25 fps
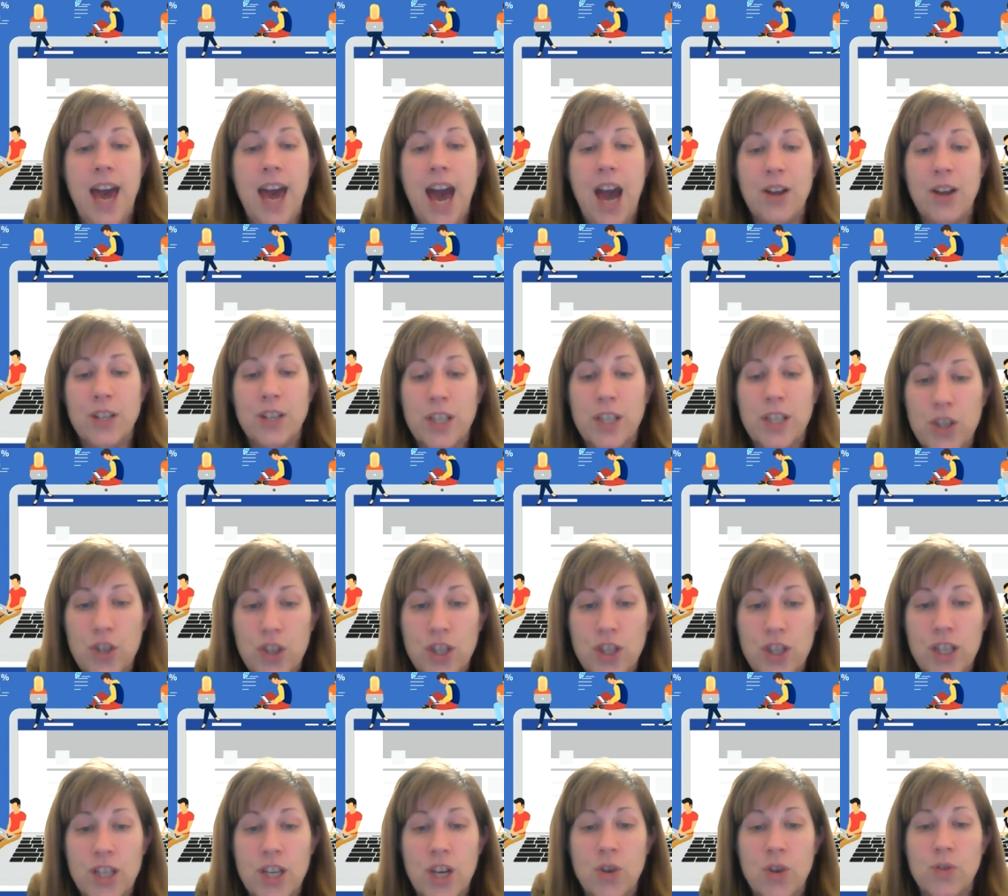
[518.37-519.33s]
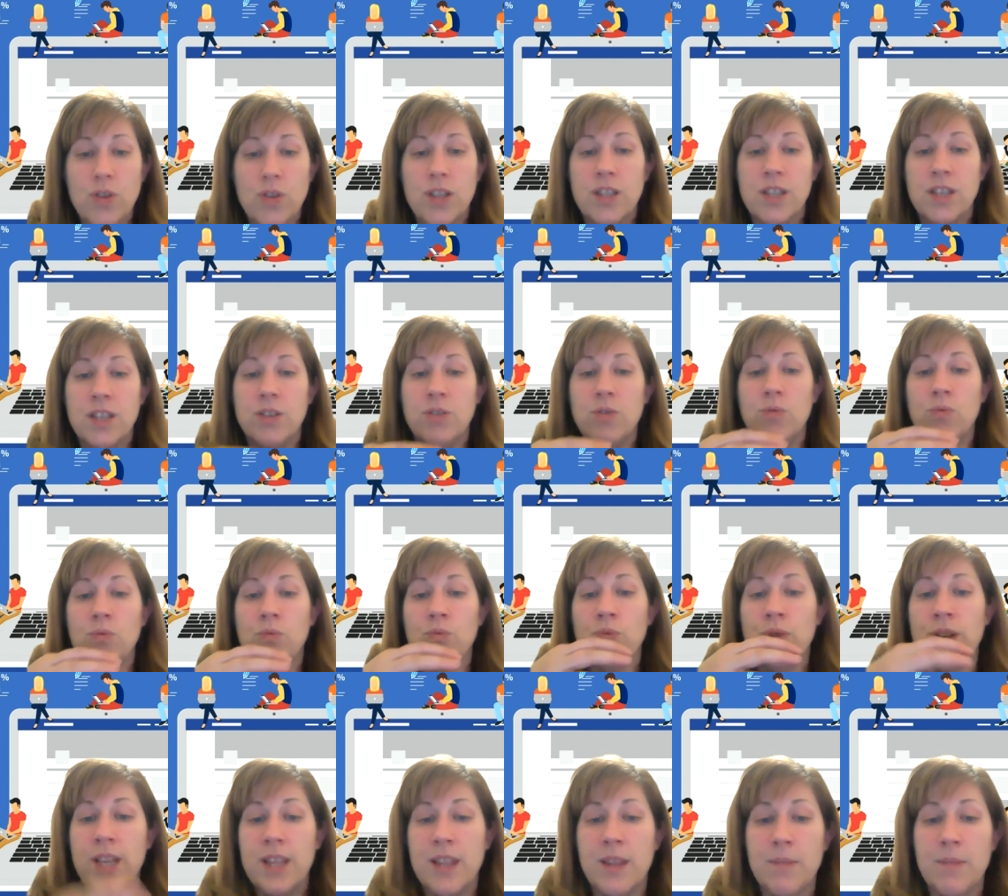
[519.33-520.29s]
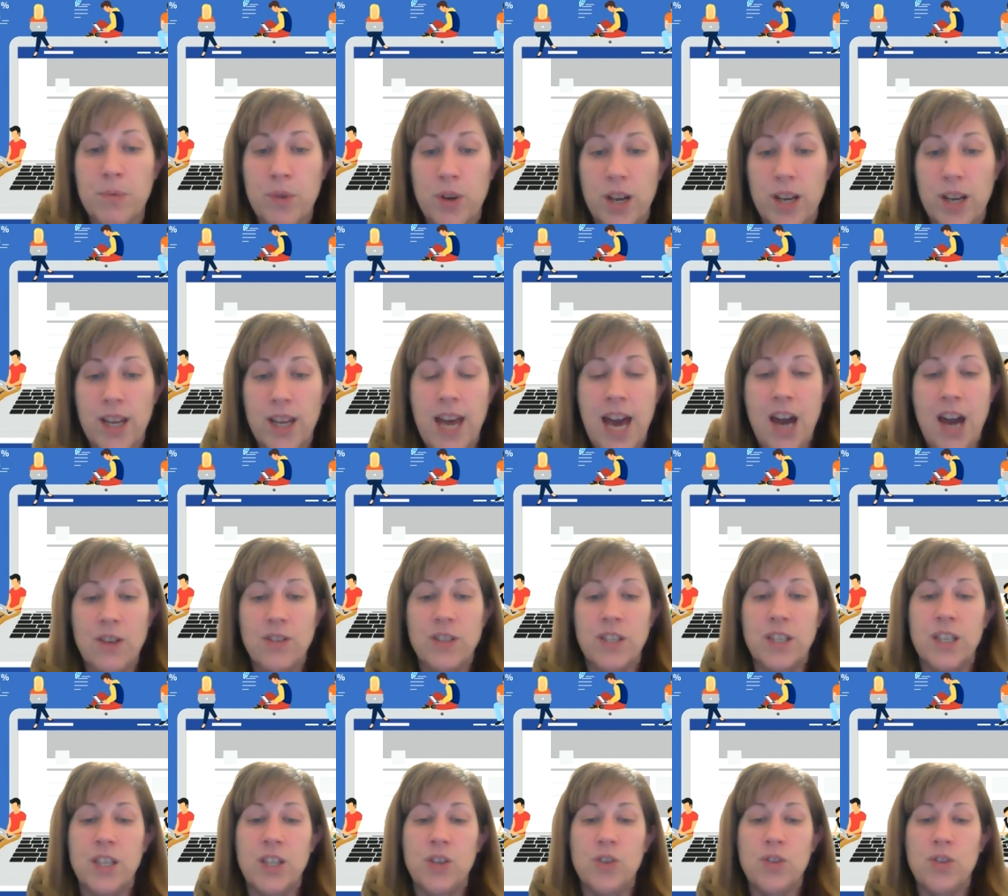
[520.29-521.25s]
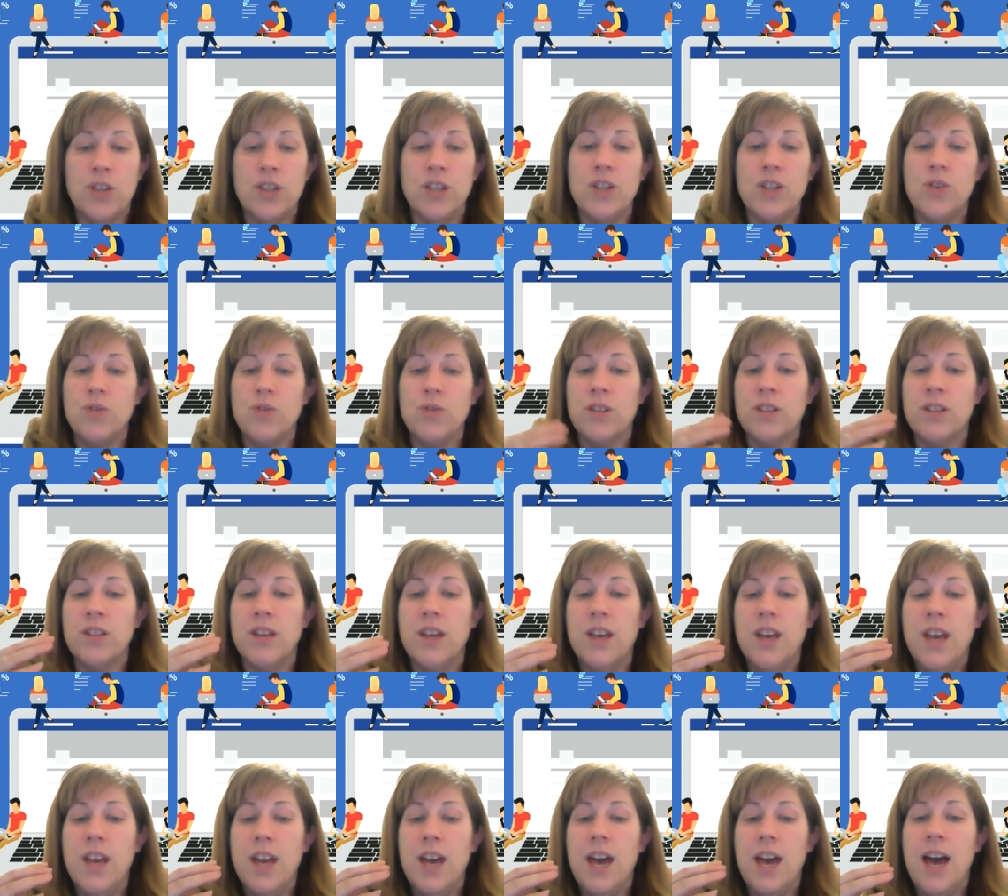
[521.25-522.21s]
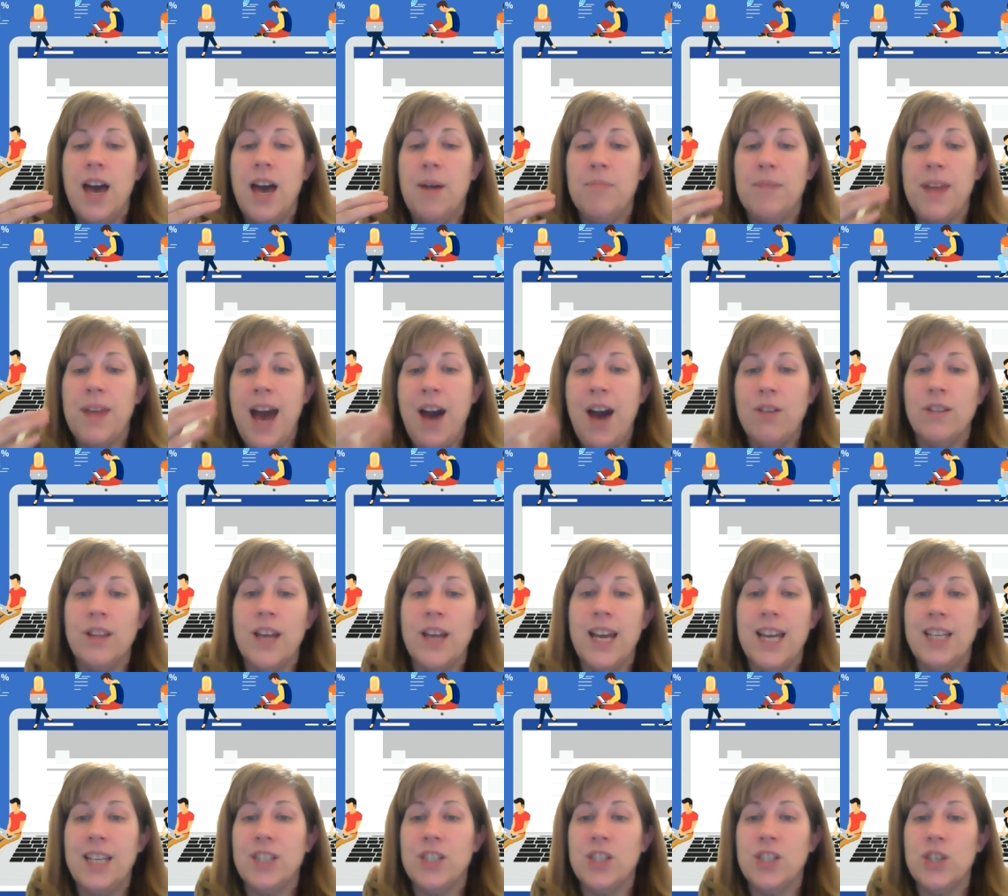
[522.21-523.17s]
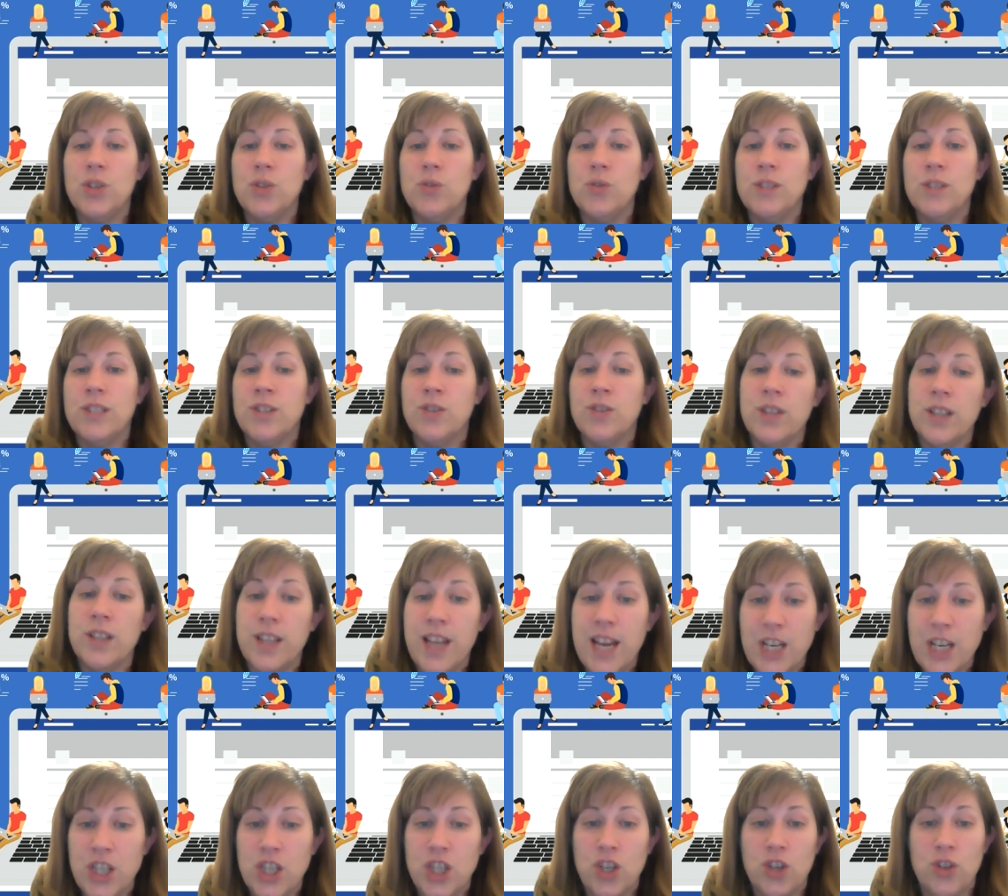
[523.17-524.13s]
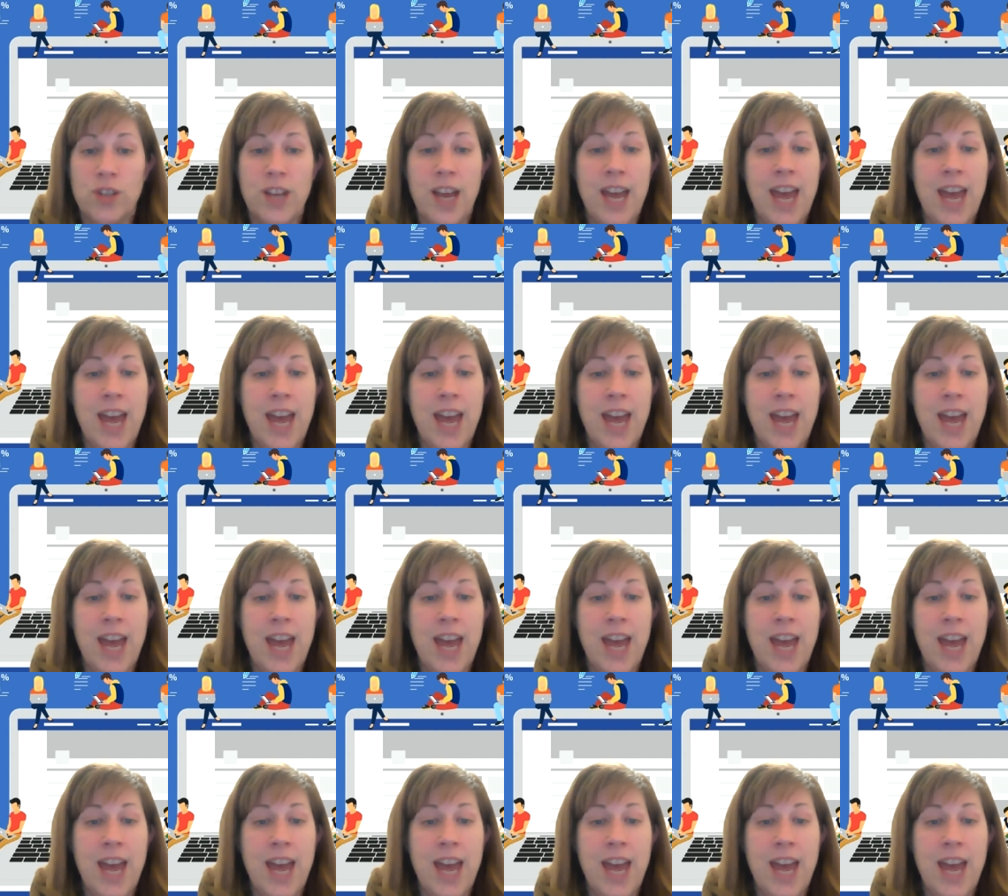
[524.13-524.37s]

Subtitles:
How to use the notes to read the book, how to use the notes, the outline to do the lectures.